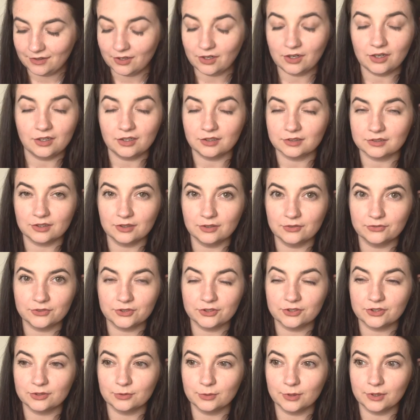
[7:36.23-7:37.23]
I'd love
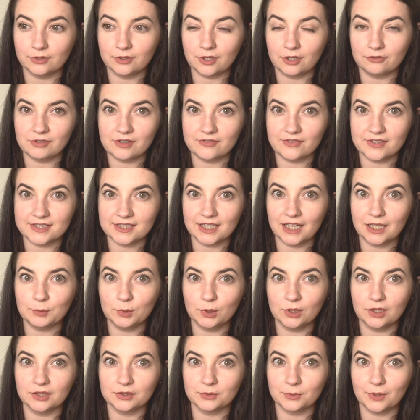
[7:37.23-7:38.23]
to do a rivet
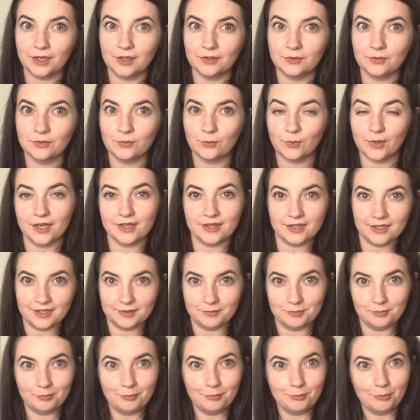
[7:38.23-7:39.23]
table as well, where
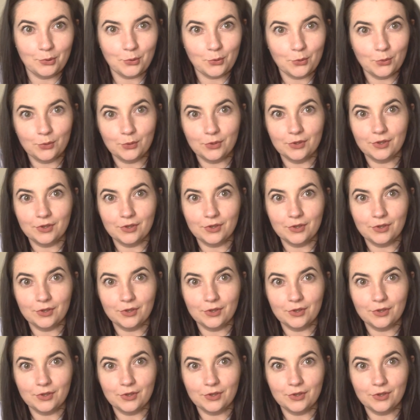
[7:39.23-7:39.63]
they pour